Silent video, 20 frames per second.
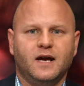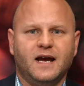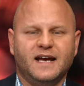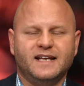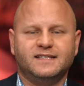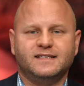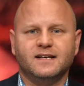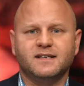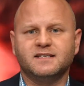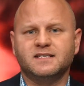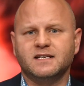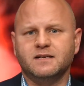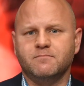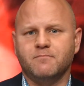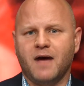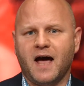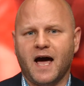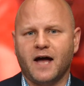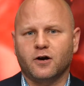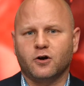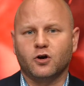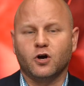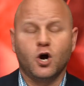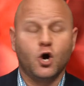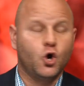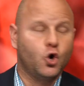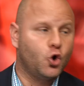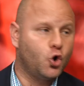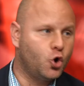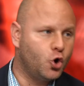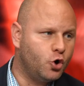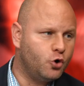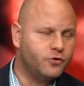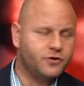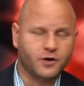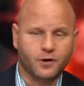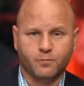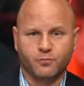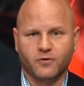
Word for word: It doesn't matter who their